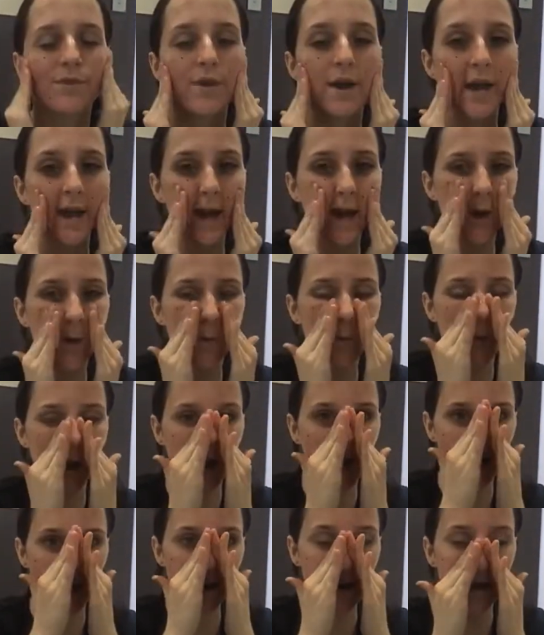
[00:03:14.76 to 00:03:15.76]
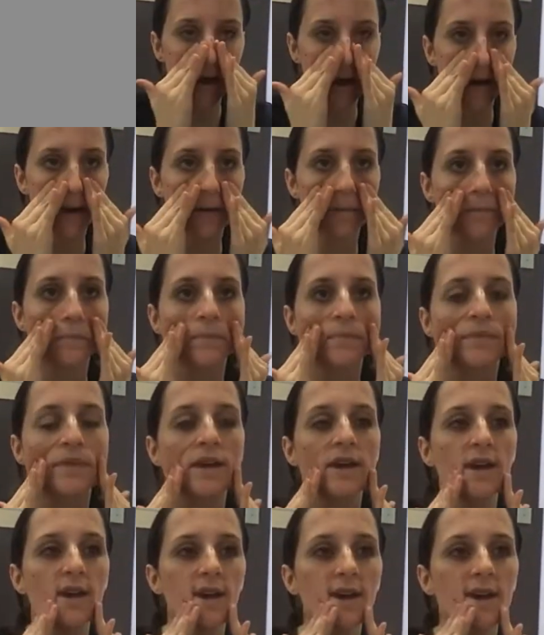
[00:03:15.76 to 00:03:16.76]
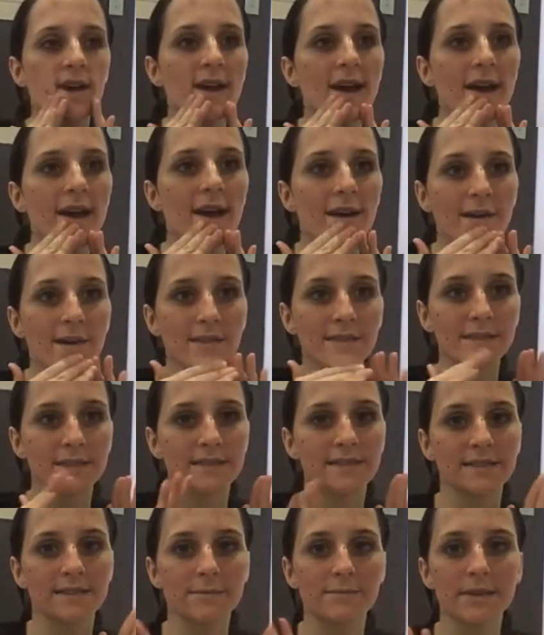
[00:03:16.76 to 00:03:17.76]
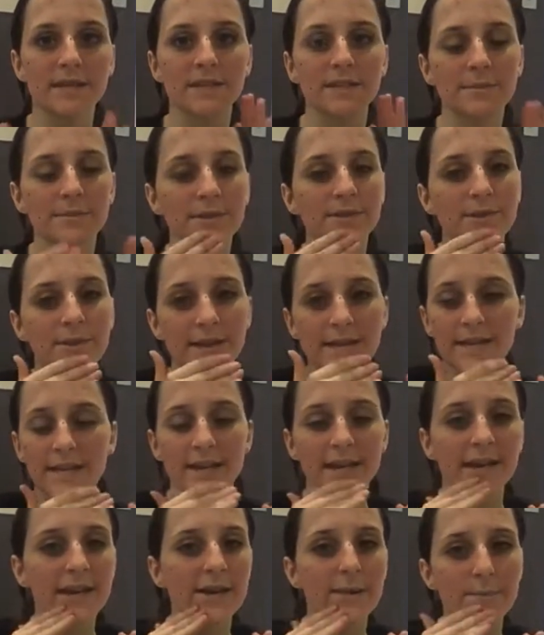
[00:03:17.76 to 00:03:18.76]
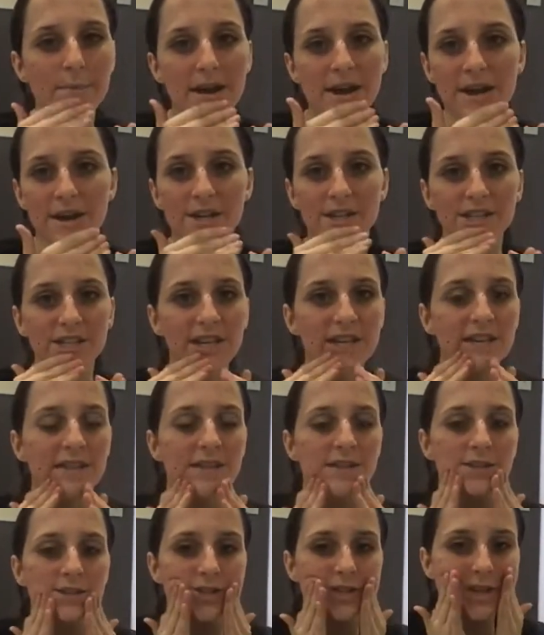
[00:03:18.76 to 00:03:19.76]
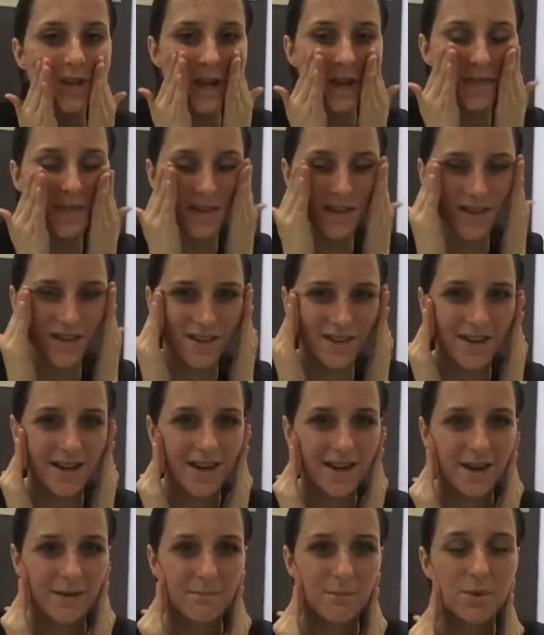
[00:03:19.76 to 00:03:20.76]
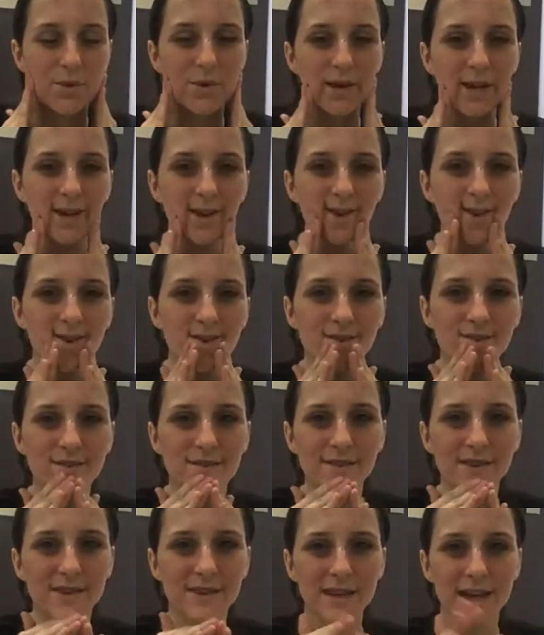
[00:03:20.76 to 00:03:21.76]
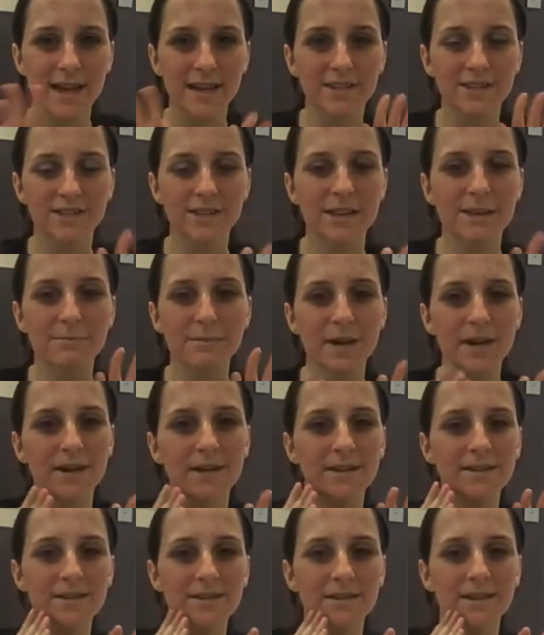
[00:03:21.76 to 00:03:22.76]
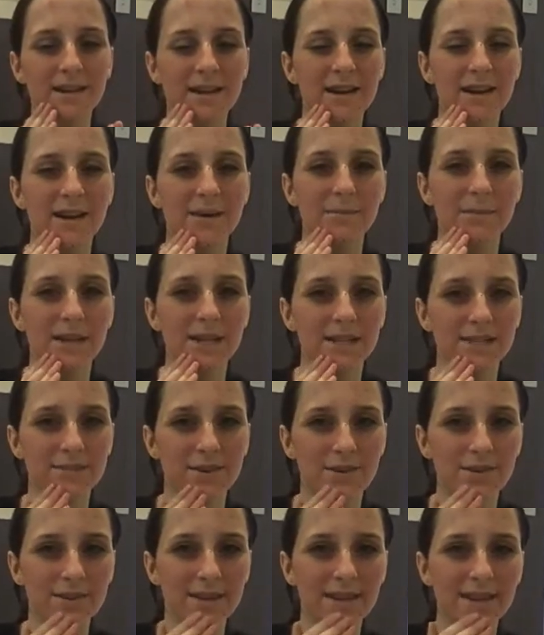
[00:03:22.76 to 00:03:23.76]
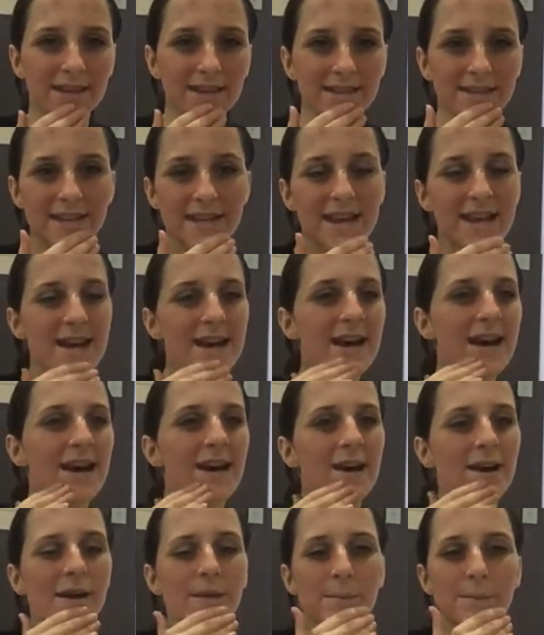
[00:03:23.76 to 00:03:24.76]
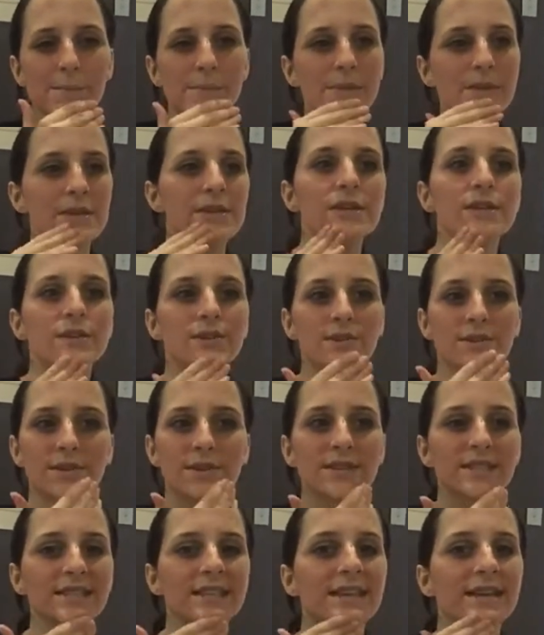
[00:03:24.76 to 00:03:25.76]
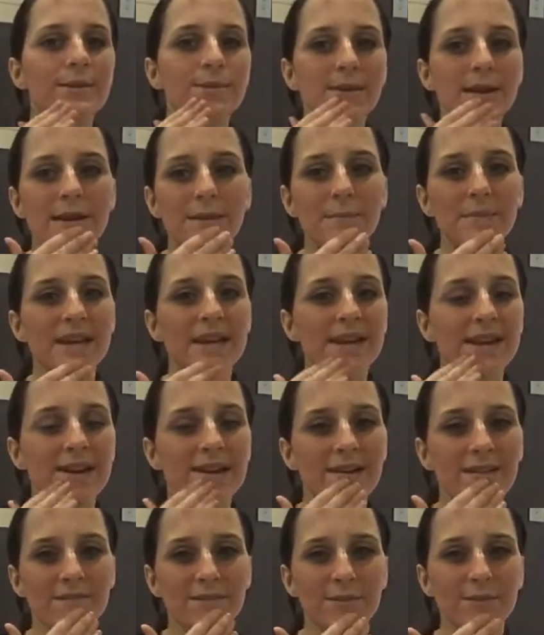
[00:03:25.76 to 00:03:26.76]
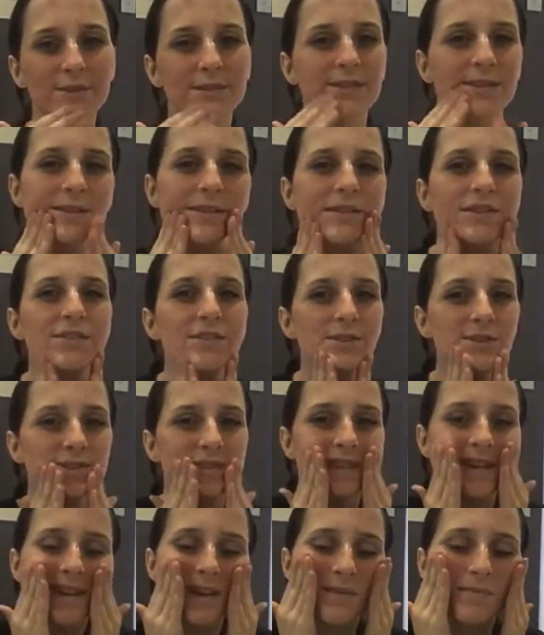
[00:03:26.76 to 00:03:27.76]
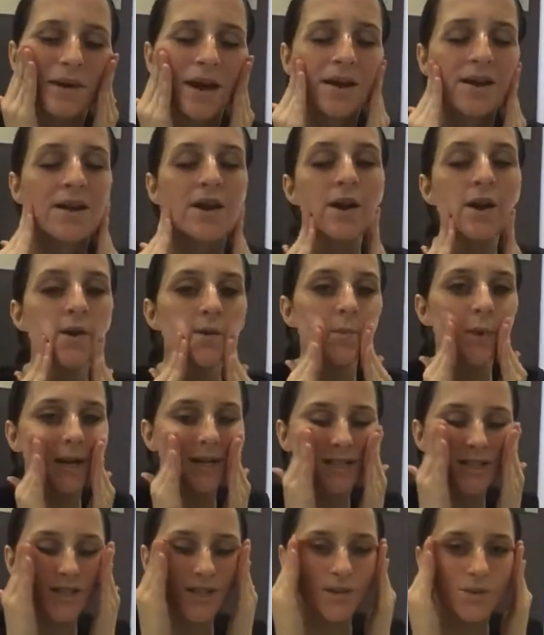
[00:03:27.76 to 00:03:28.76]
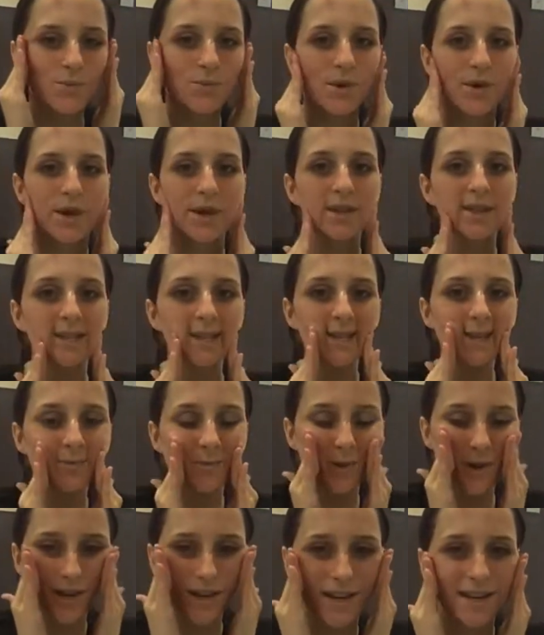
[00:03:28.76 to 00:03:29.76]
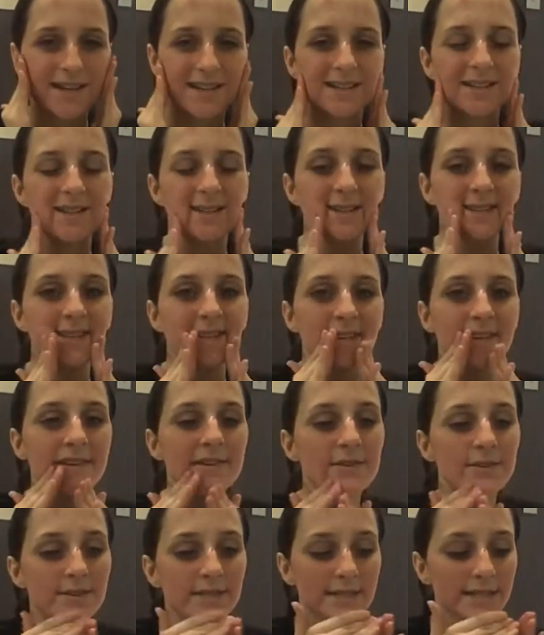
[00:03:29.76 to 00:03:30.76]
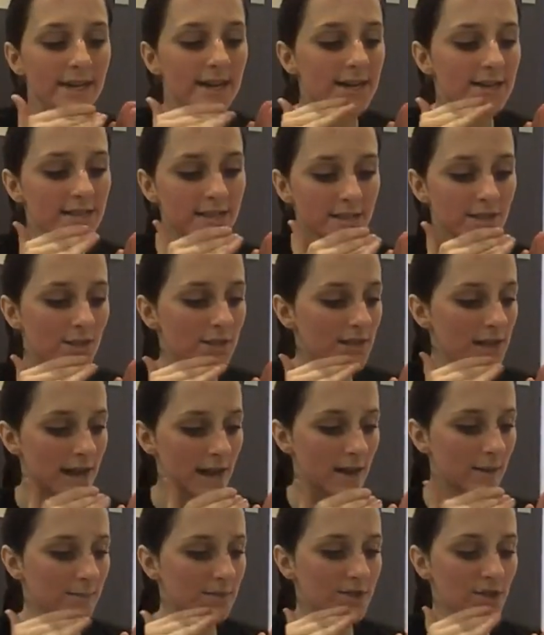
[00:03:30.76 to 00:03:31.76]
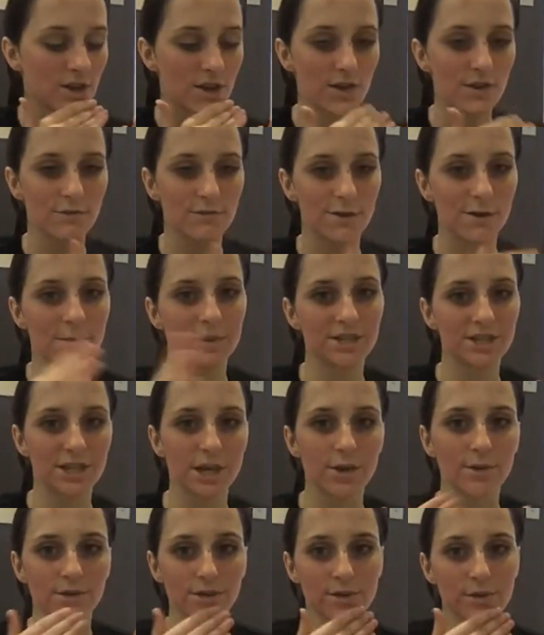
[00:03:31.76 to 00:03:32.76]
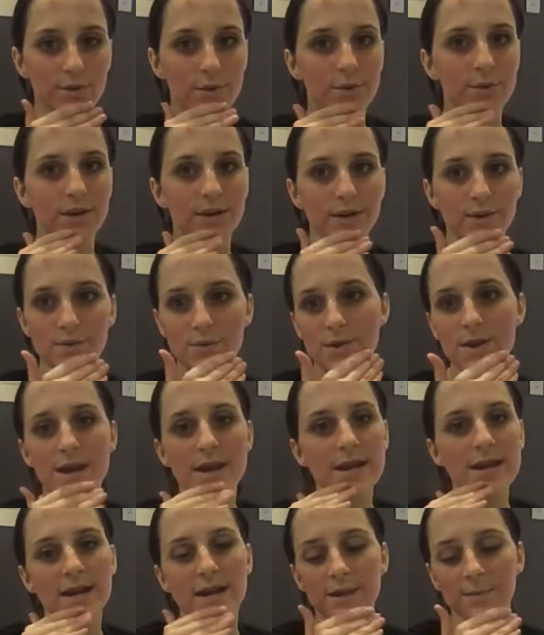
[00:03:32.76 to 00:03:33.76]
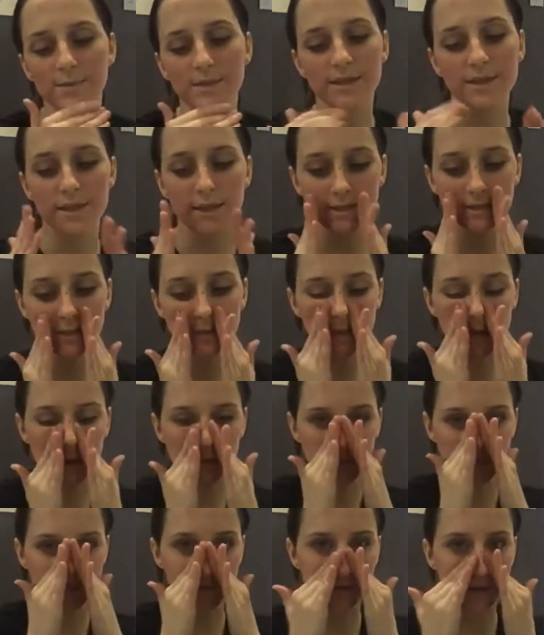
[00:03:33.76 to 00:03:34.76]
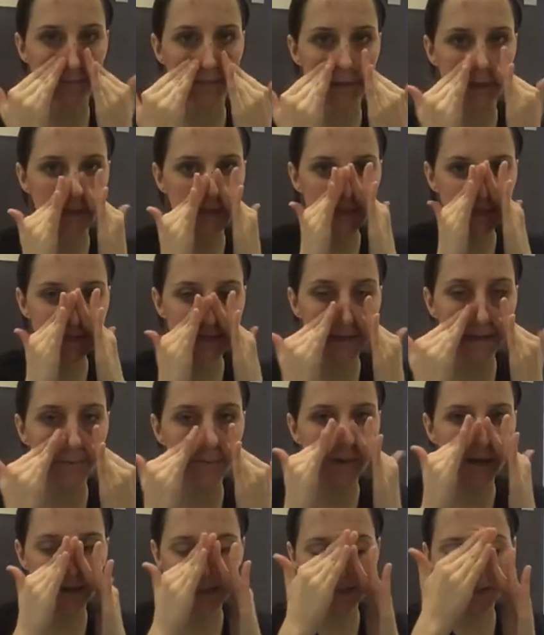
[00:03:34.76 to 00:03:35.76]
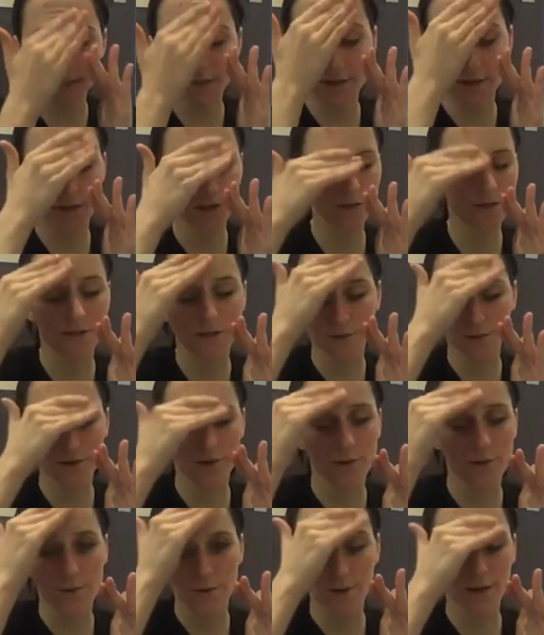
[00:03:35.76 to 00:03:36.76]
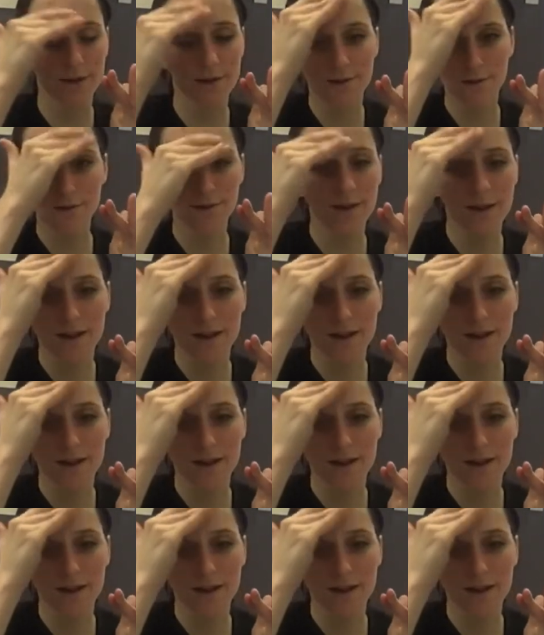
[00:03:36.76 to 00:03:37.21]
how one, um, how this is a mixture between like a gommage and the and the um, oil enzyme mask um, exfoliant. Um, you'll see what I mean afterwards. I don't know if you'll see it, but once you work the work it into the skin, it'll start to um, turn from a gel to an oil. Um, so that's the type of scrub it is. And once it turns to an oil,